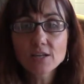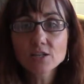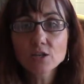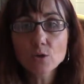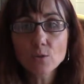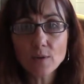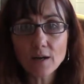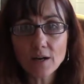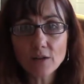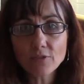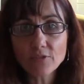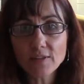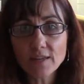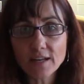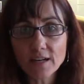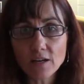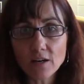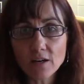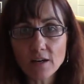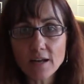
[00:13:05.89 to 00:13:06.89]
to go out
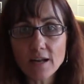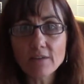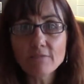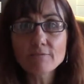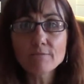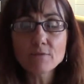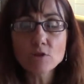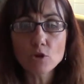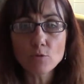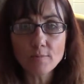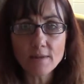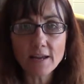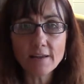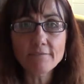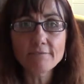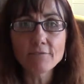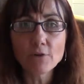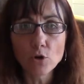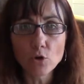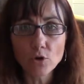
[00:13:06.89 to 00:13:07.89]
there, and your
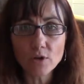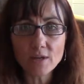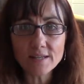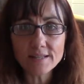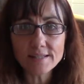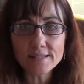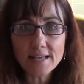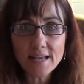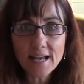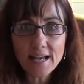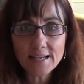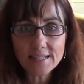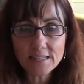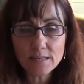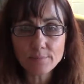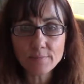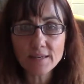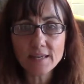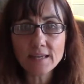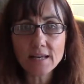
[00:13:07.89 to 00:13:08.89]
main focus has to
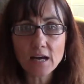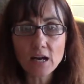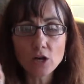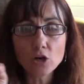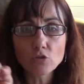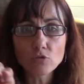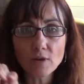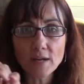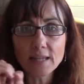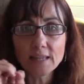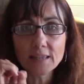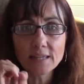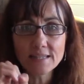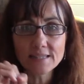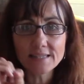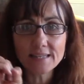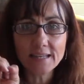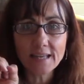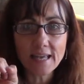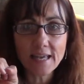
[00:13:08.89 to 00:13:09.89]
be a great
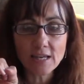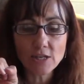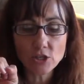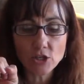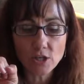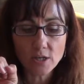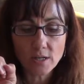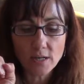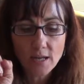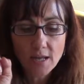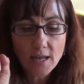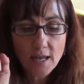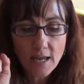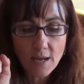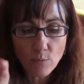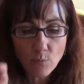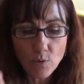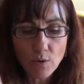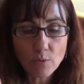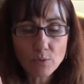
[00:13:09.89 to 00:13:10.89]
listing agent,
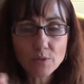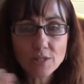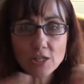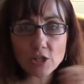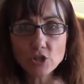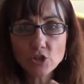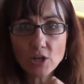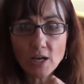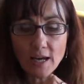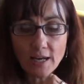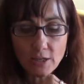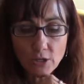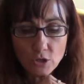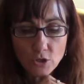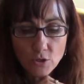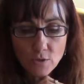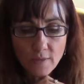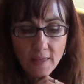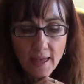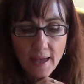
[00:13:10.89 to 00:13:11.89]
and we'll teach you how to
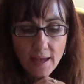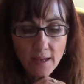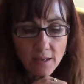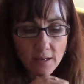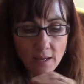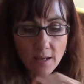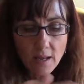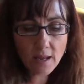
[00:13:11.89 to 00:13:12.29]
do that.